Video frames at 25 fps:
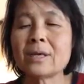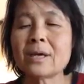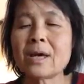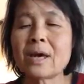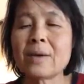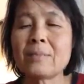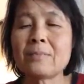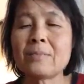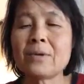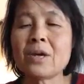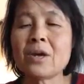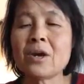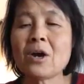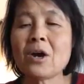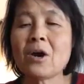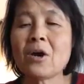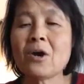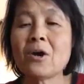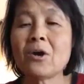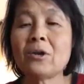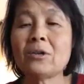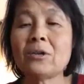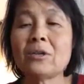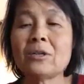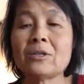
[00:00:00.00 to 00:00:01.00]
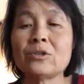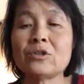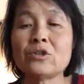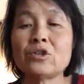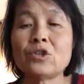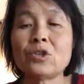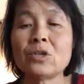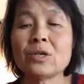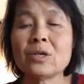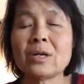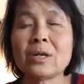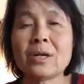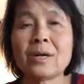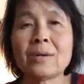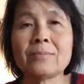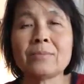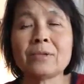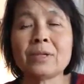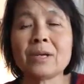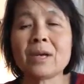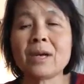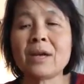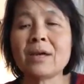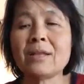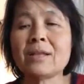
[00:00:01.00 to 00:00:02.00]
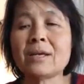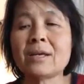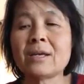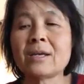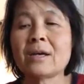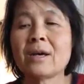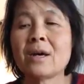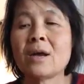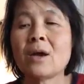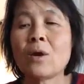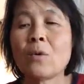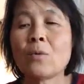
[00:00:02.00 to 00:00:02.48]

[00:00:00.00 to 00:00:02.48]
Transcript: happy heart, she kept getting